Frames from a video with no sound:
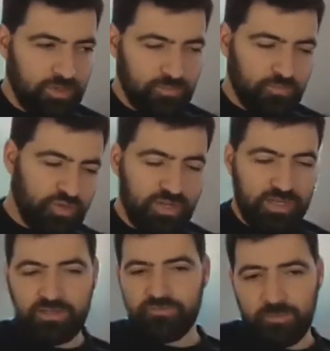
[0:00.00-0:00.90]

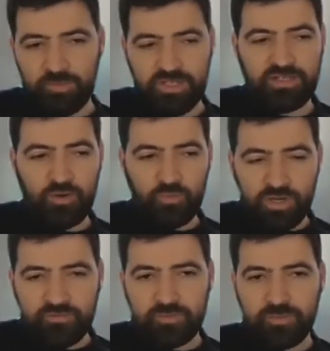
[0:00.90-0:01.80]
relocated a family, and now we
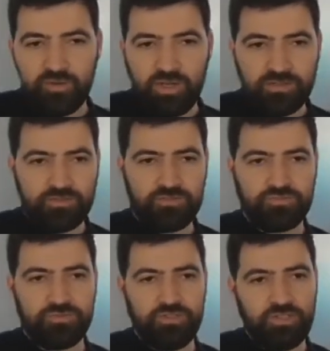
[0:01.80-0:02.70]
live in Palo Alto.